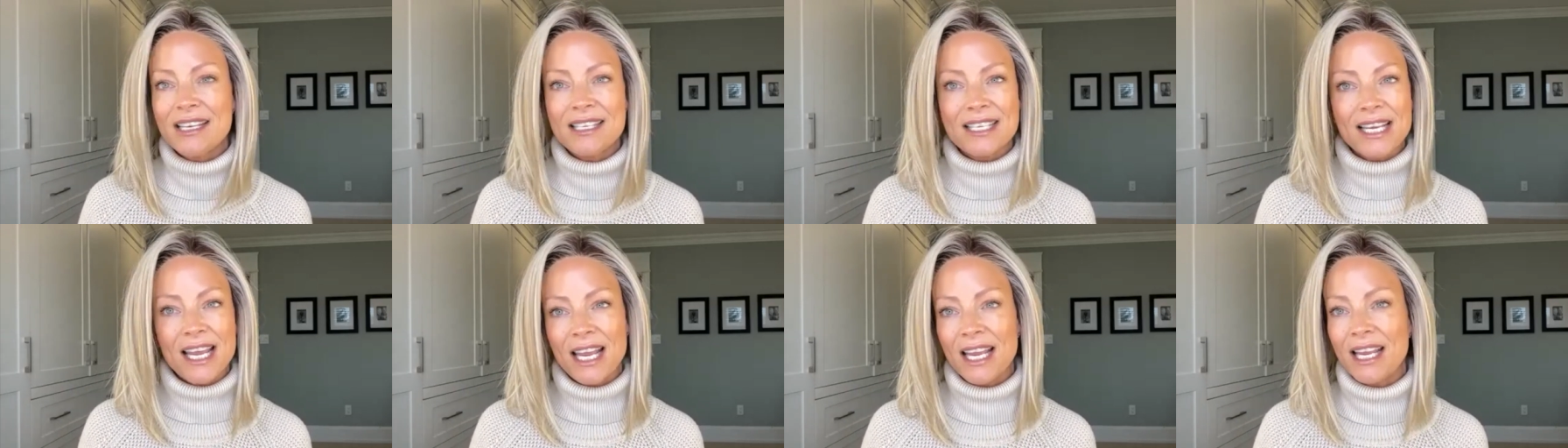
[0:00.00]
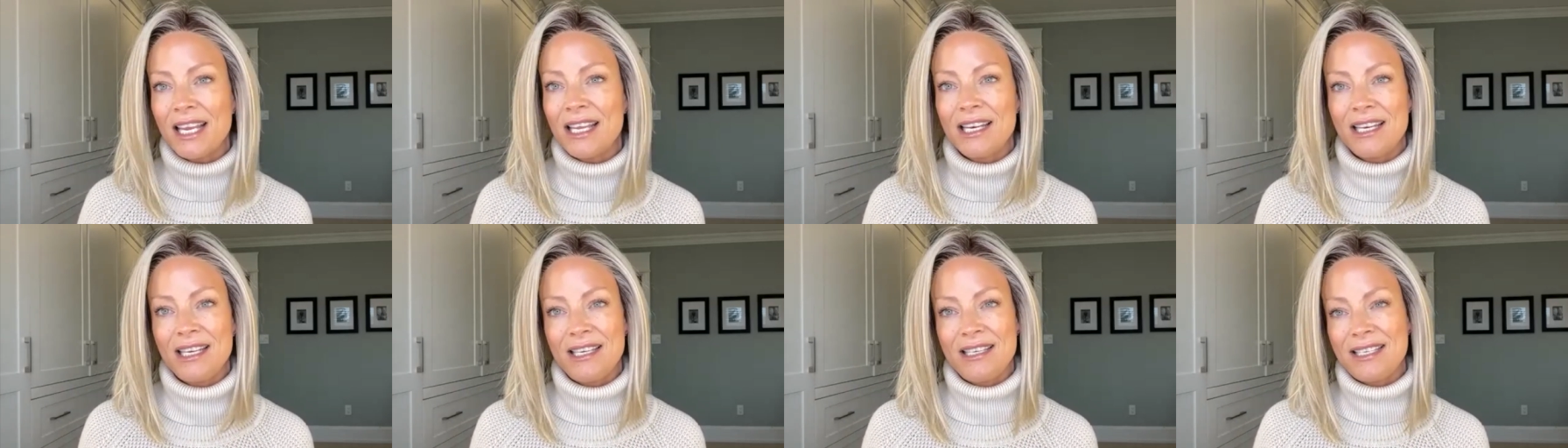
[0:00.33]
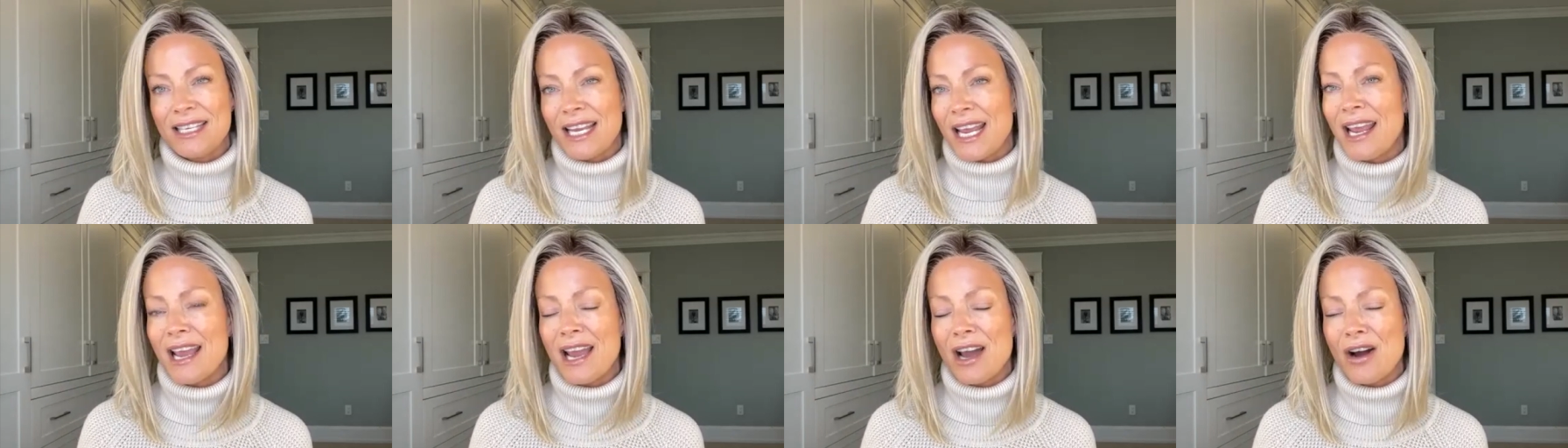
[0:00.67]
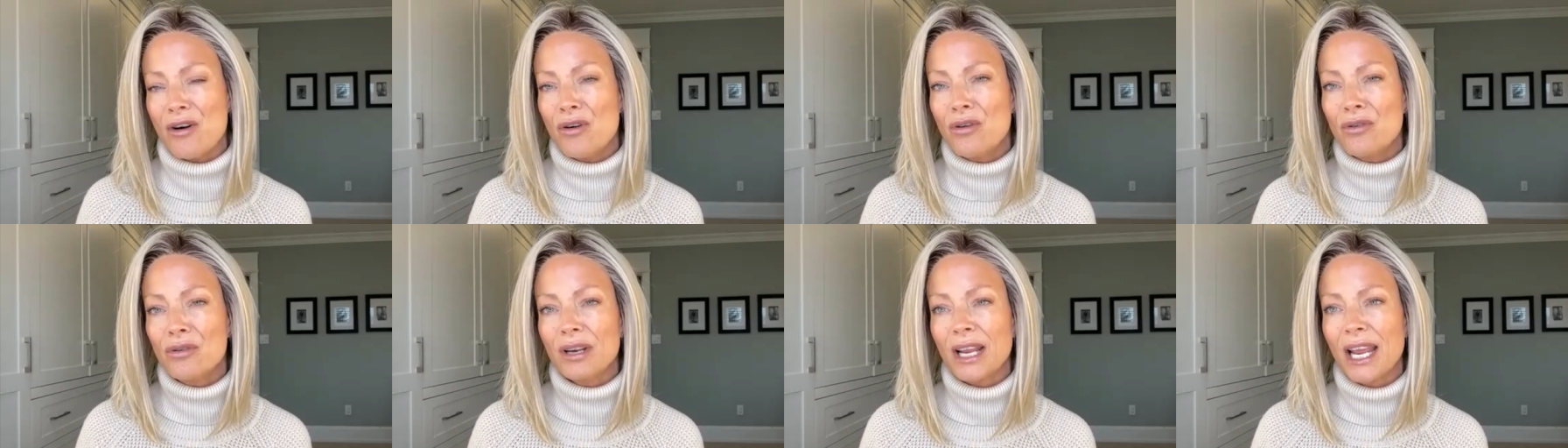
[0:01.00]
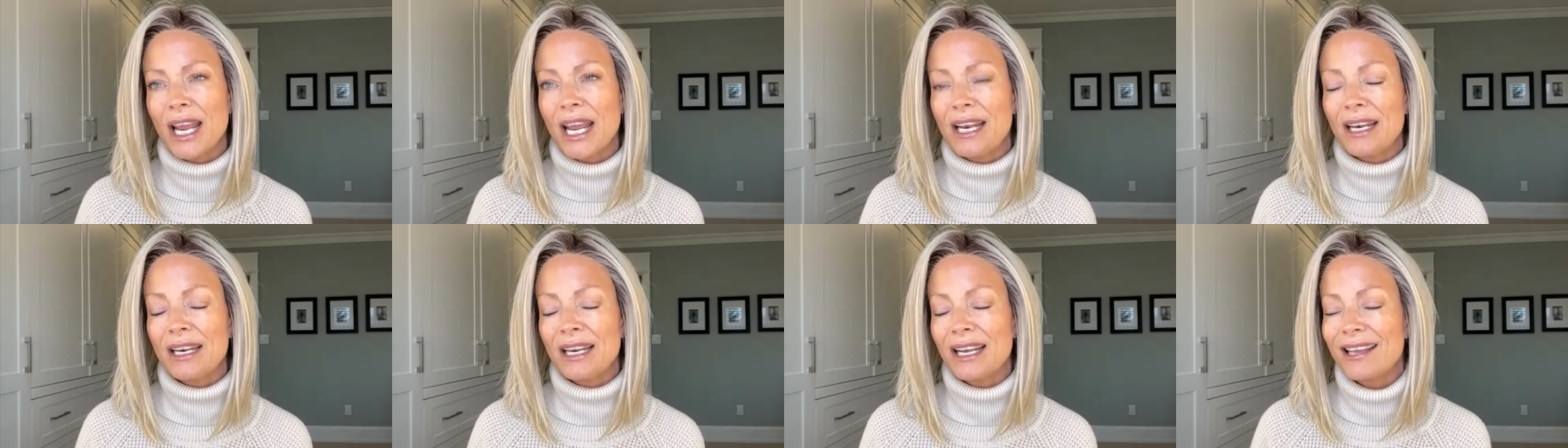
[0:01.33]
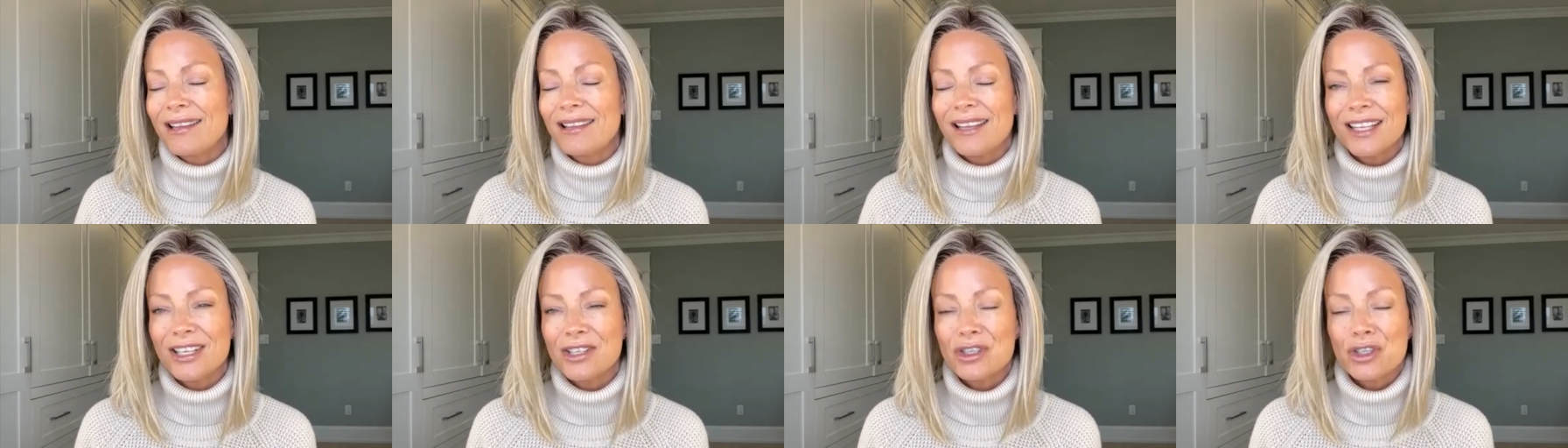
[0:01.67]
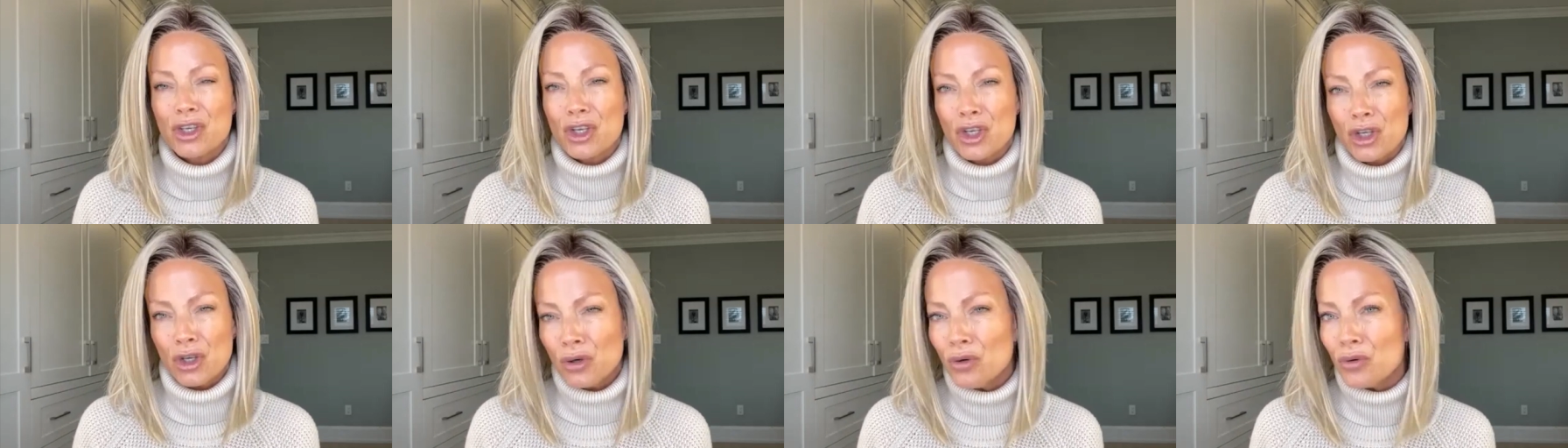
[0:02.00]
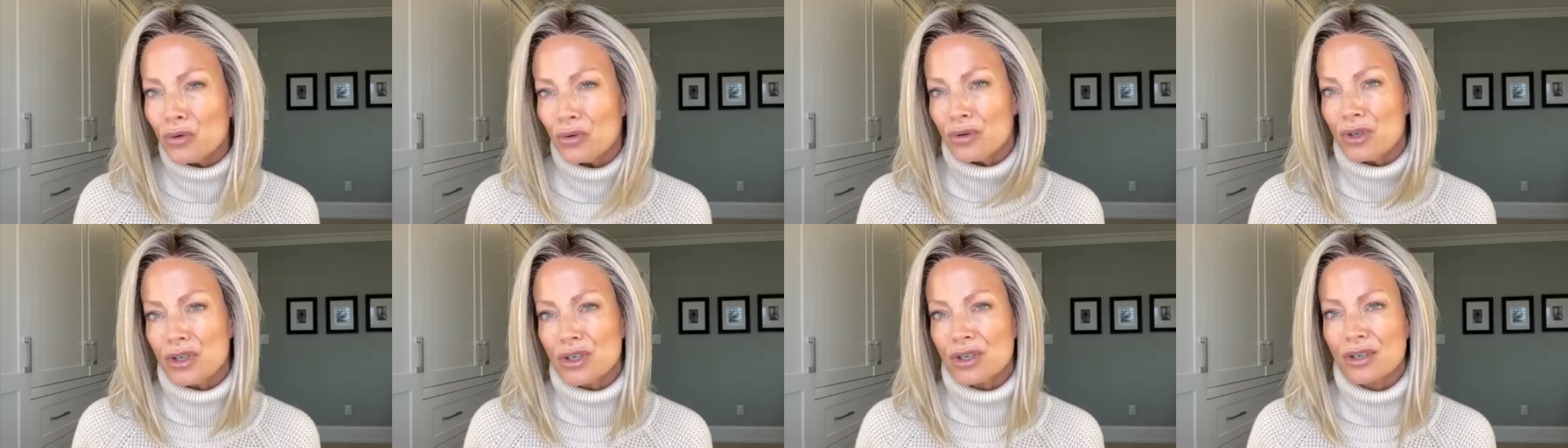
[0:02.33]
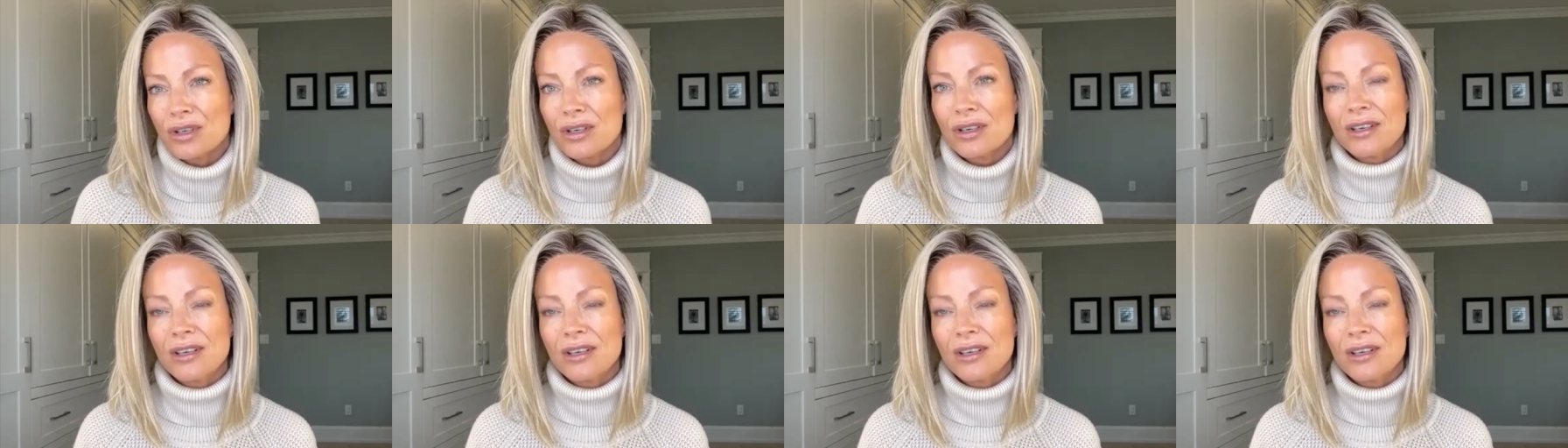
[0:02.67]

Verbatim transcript: day in and day out. And I think that's huge.